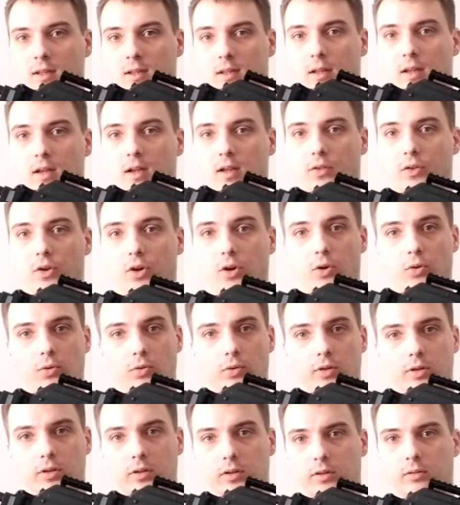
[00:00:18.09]
the
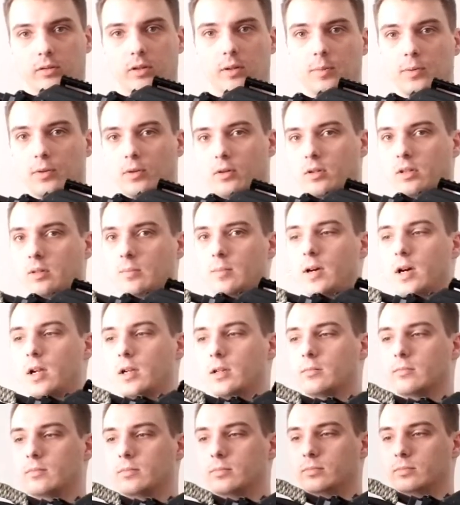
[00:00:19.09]
Hogue grip here on the
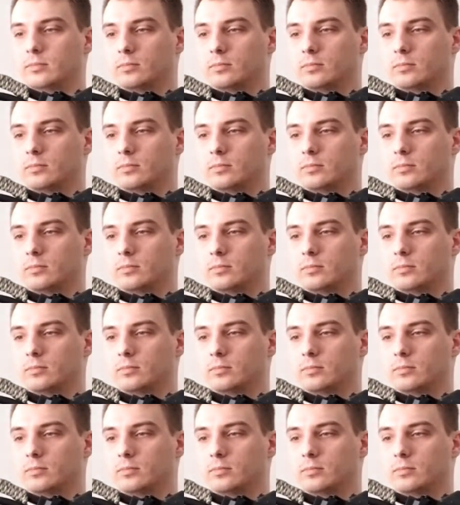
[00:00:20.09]
bottom